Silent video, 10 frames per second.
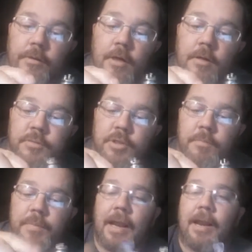Thumbs
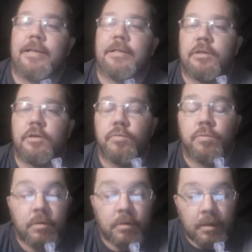up, but I like
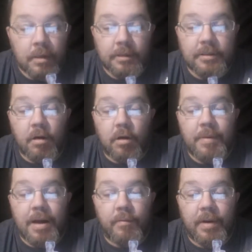to talk
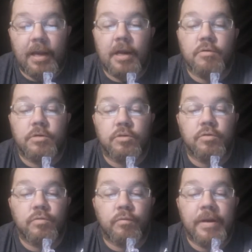about when I go
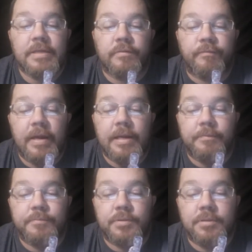to Ragin
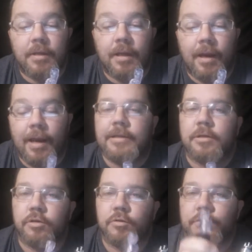Vapes, and I like
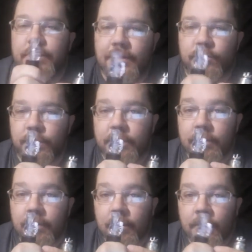to use this one
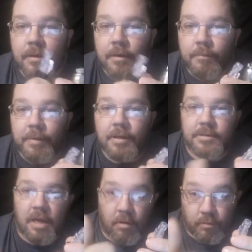
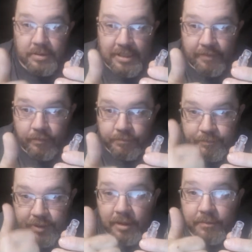because I always give them
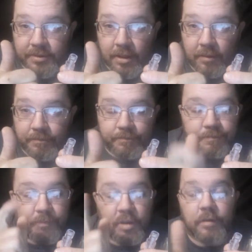thumbs up.
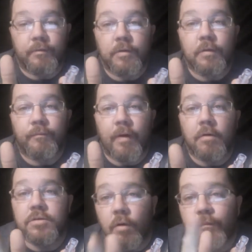You can
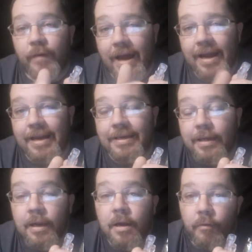also find
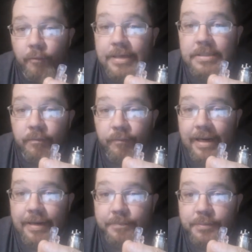Ragin
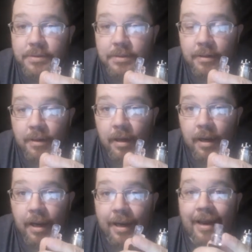Vapes
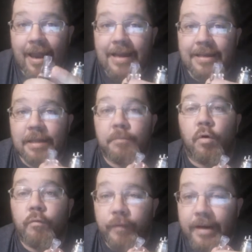and like them
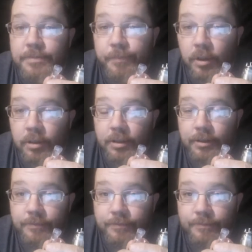on Facebook.